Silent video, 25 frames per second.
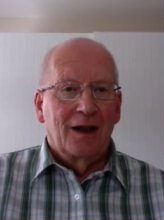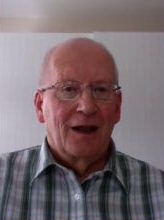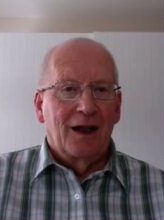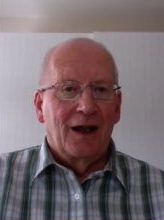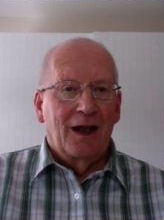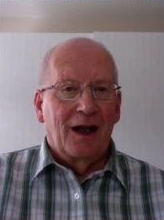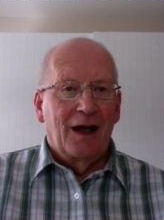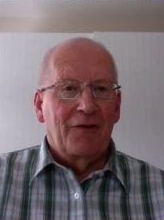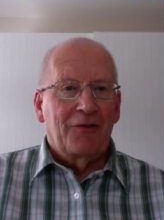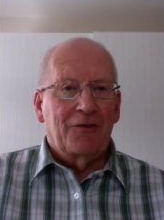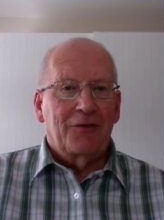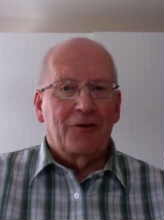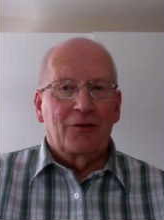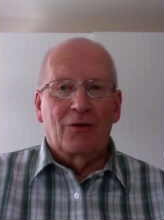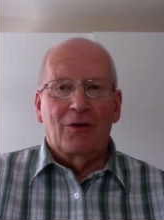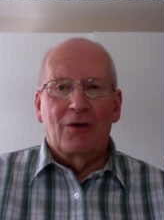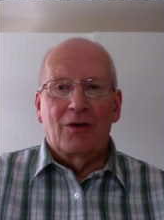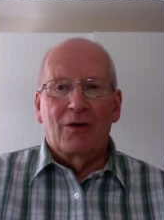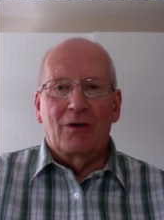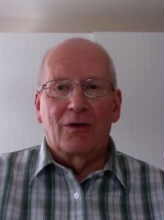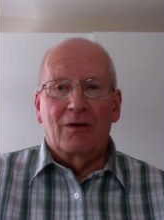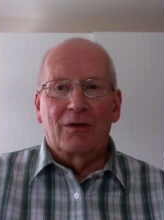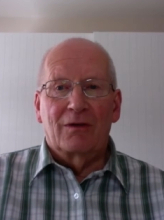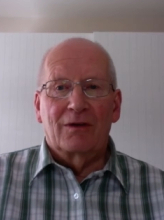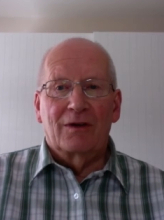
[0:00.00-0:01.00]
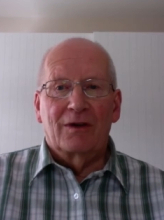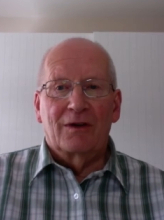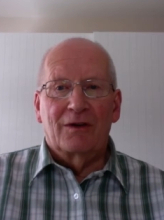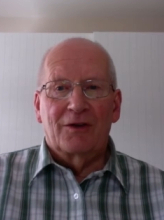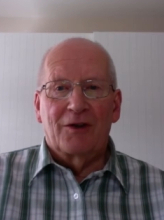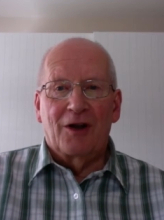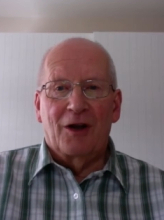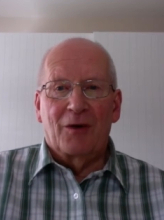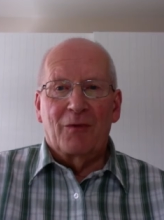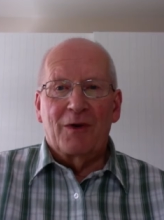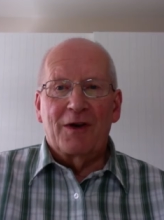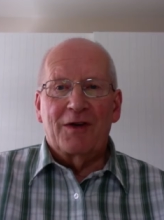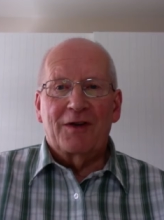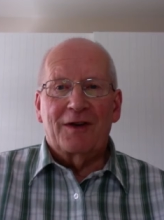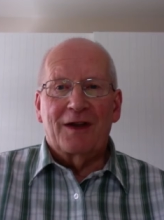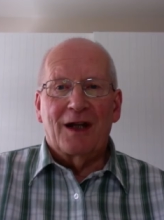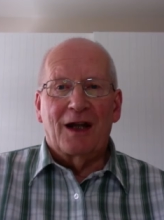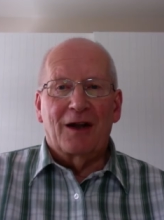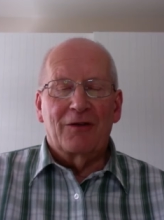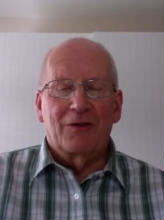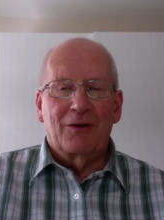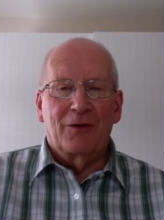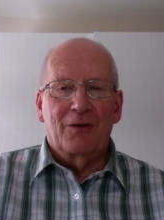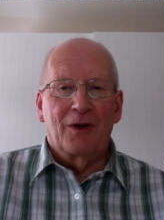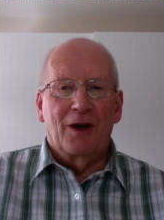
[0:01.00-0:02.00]
After all, don't we
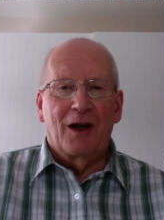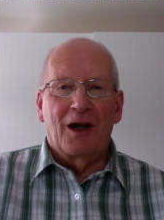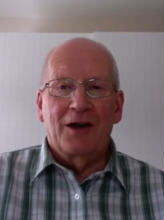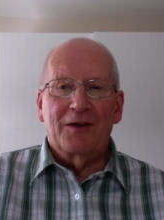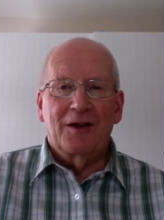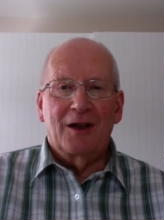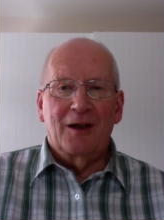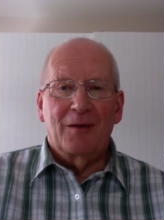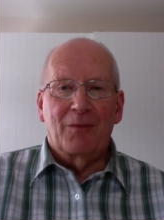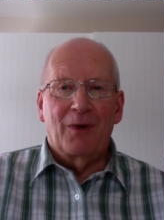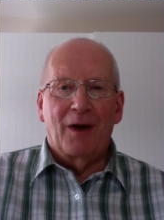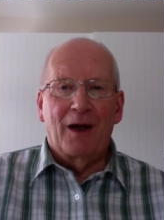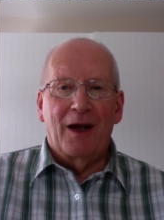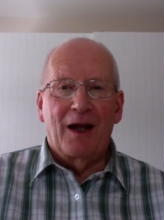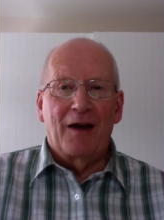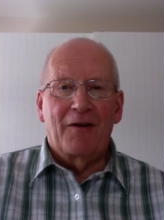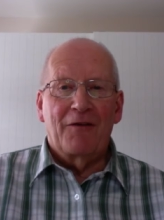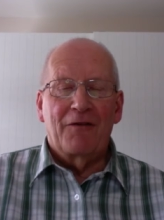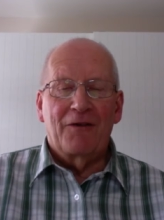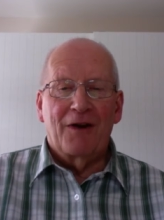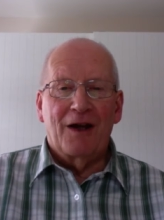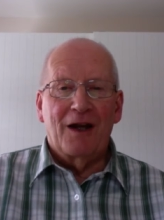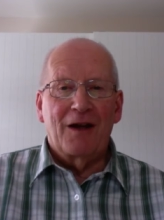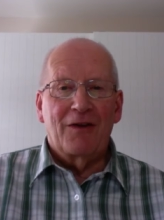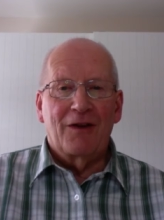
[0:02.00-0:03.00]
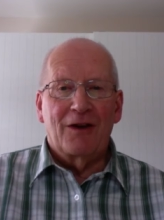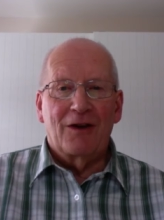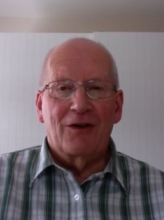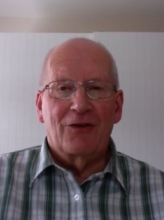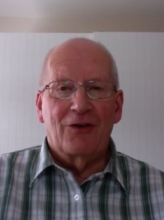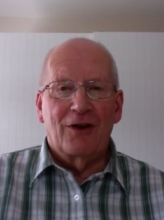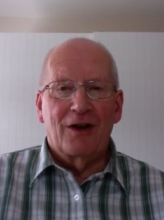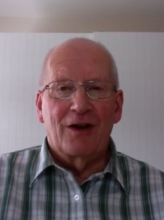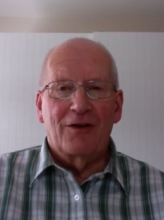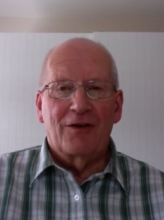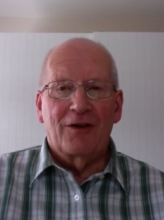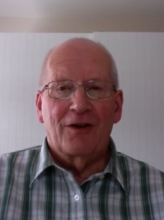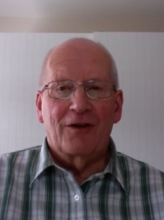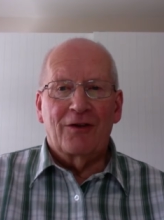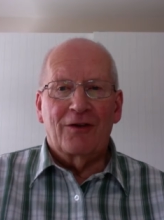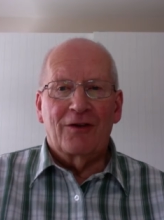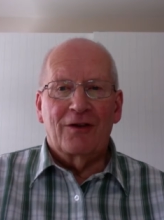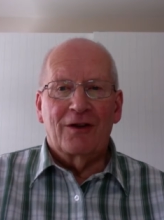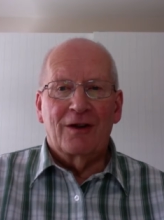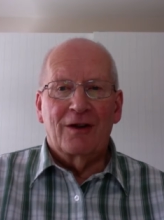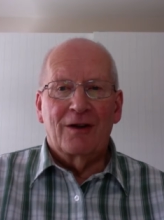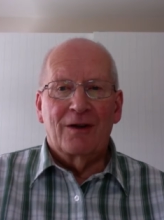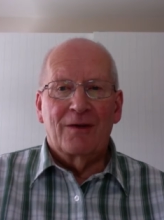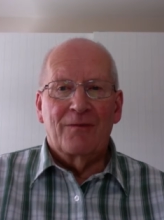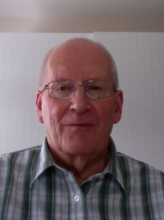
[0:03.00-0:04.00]
stand united by our faith in Jesus?
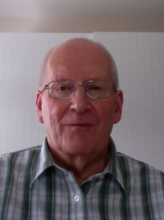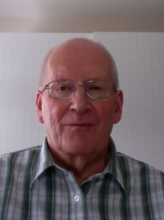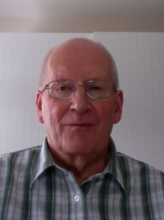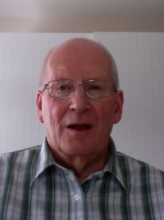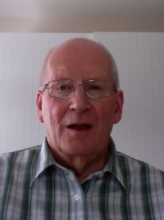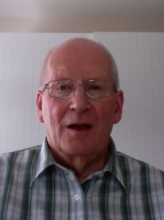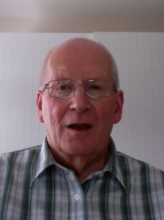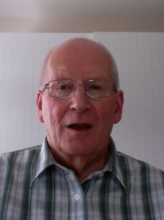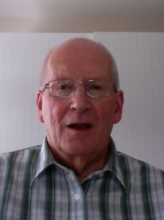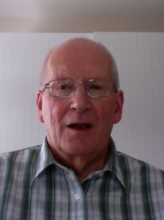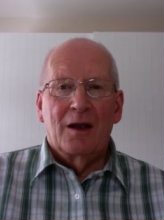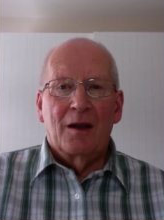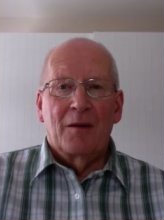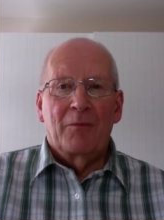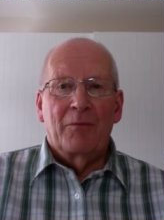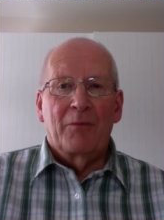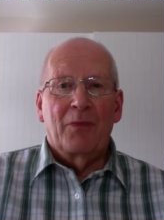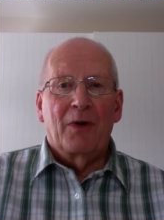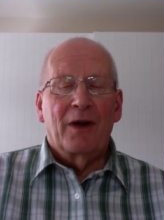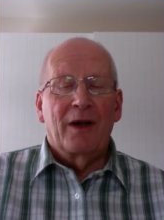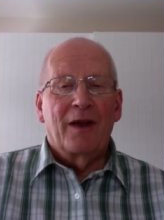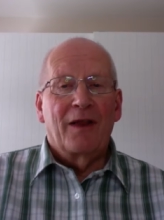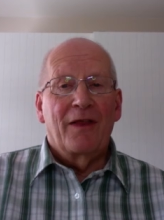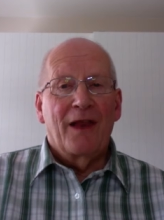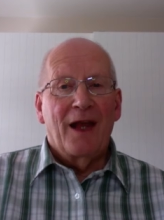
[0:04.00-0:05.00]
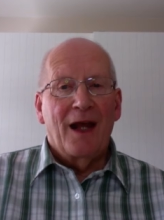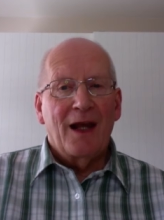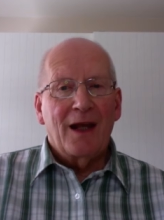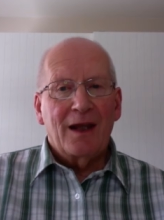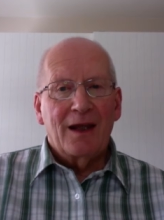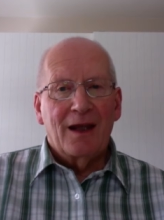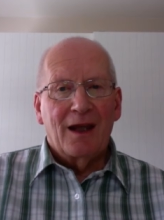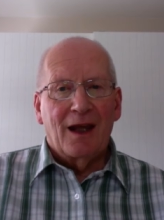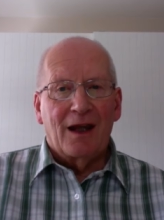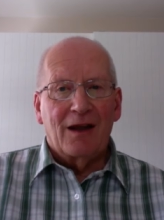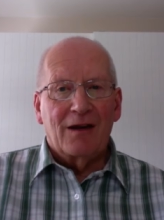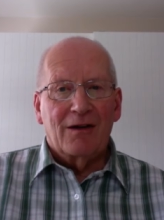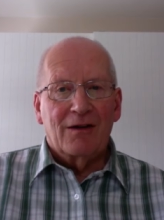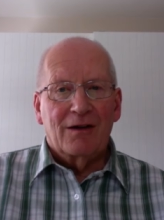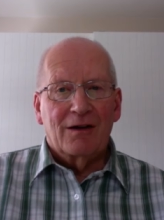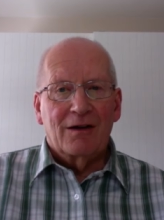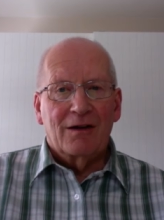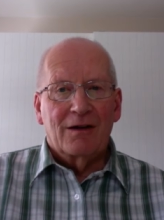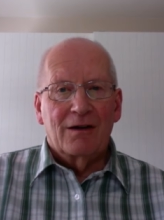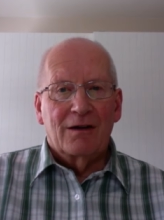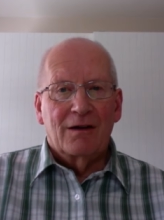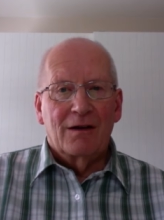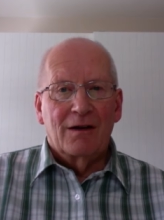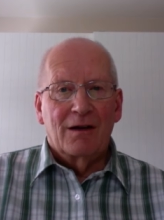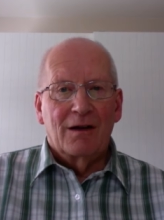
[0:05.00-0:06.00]
But in that case,
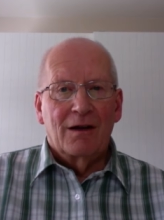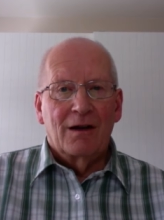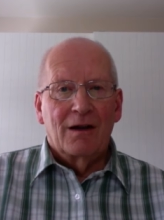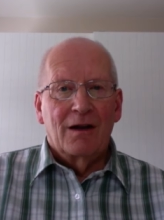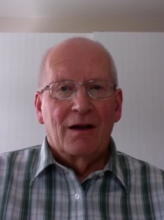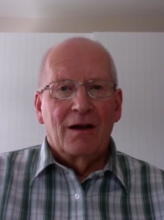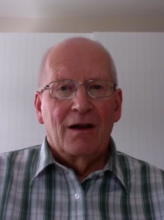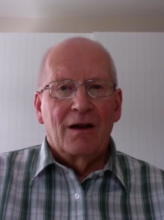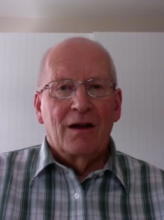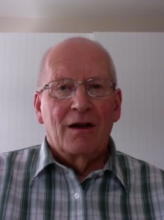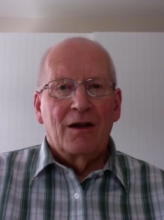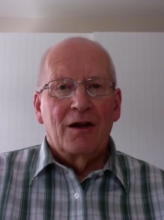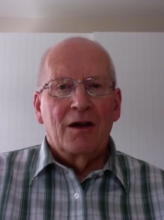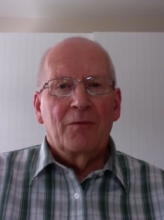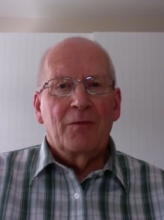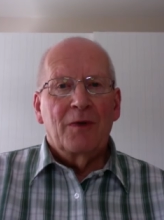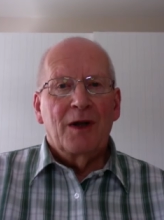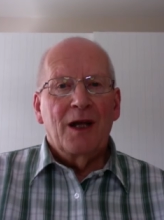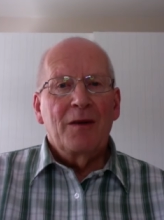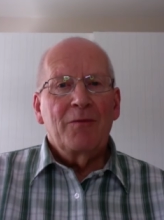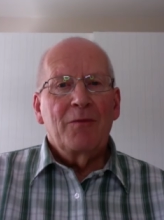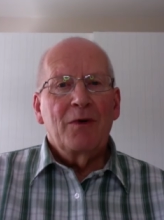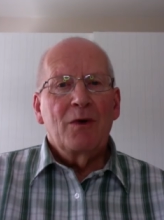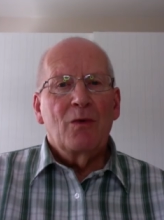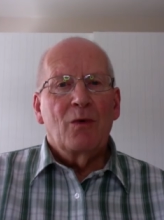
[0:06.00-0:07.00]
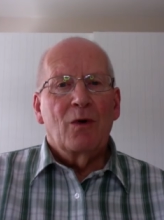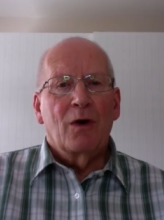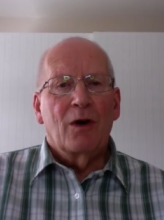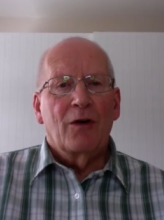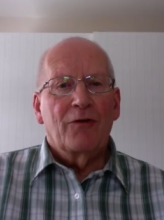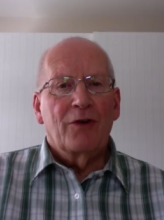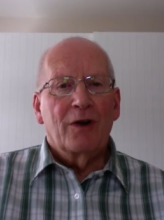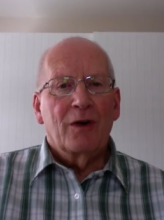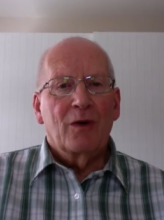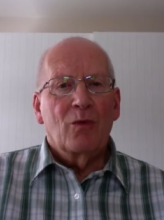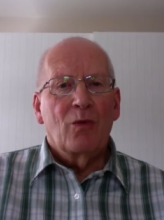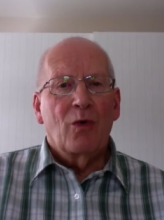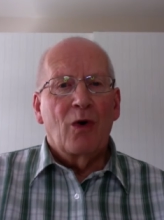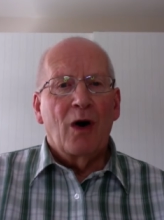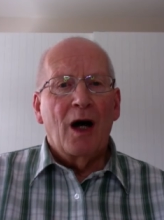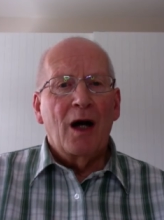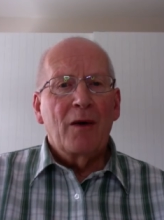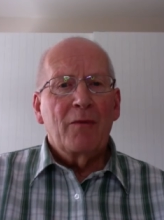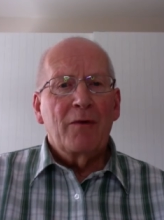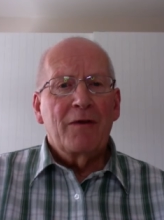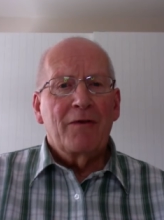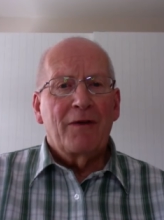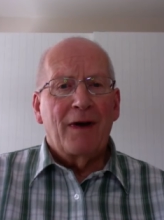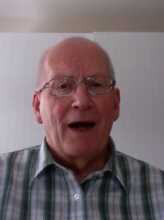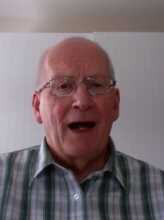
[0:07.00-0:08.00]
you may be wondering why
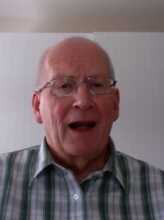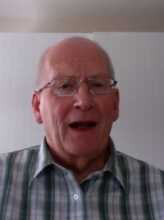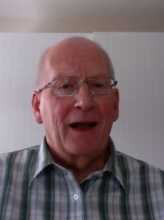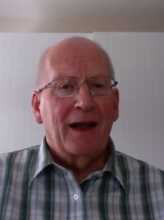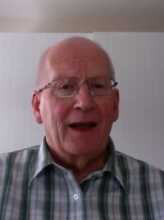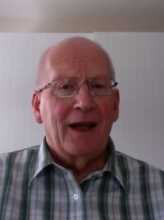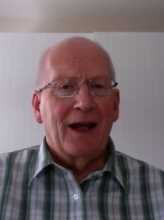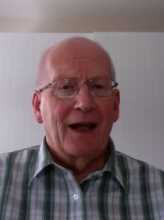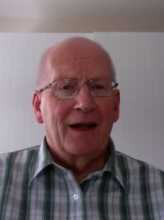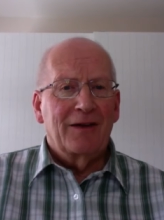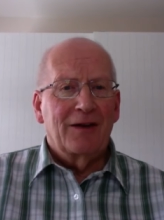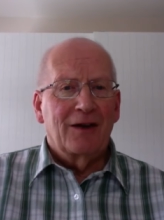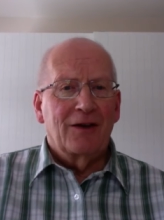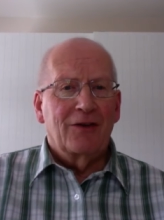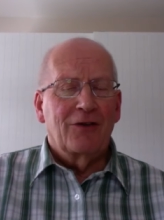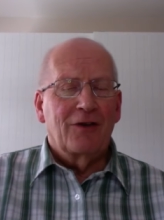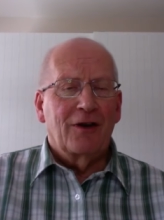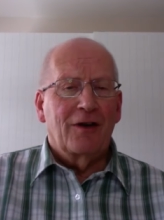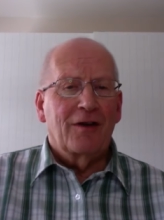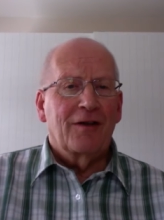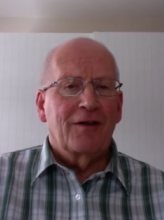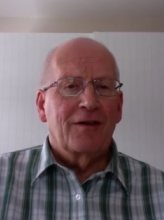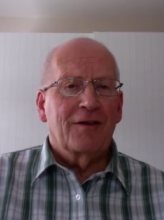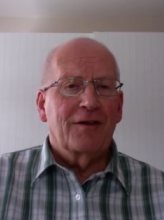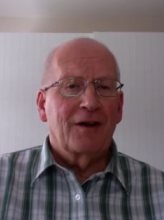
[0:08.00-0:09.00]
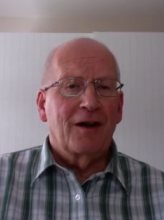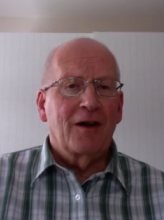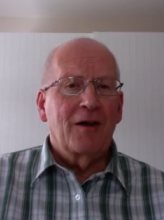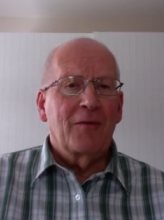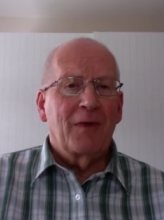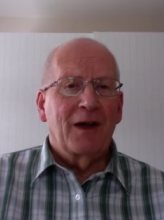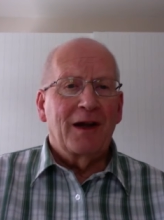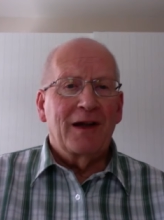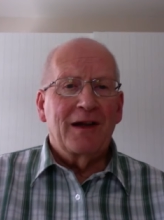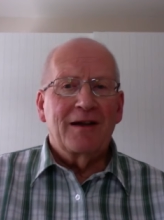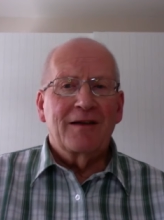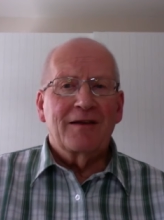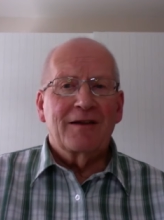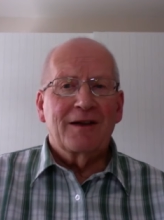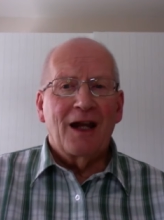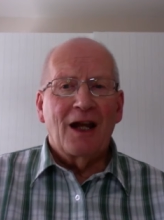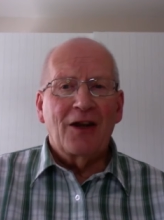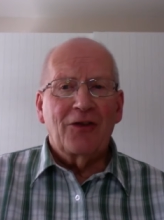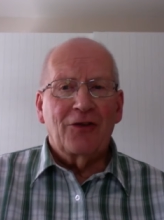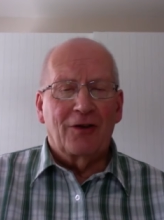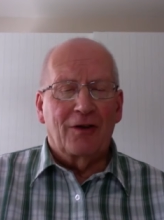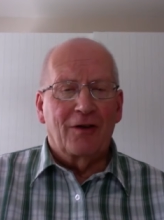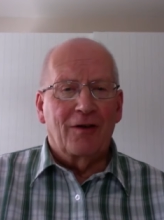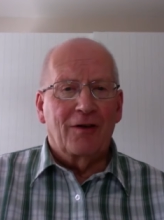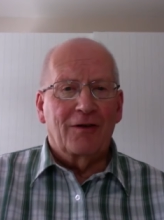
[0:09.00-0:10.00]
we've allocated just so many
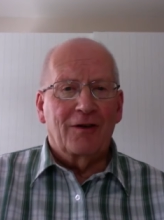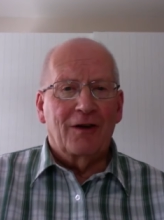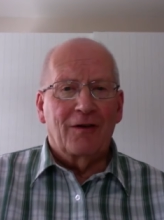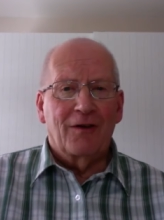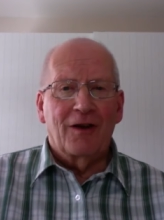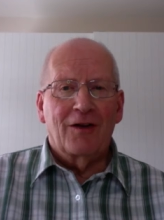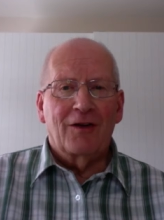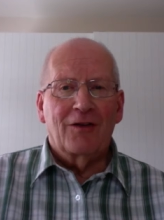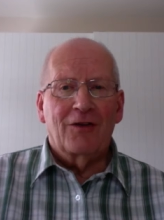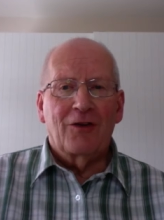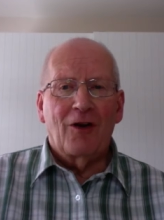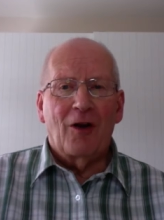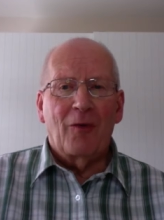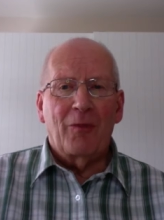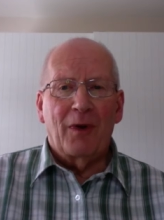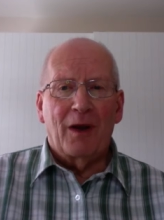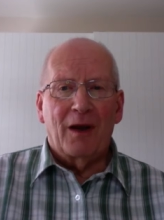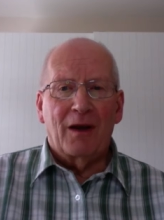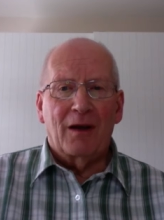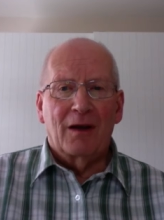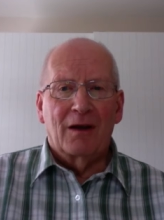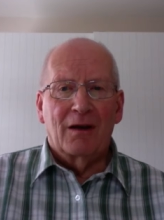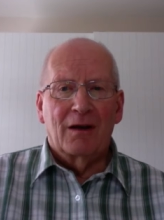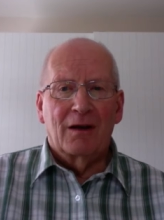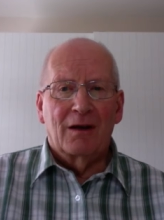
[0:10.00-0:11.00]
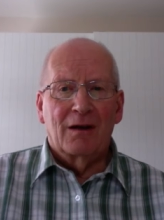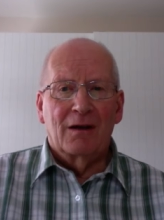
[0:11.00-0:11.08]
sessions to this topic.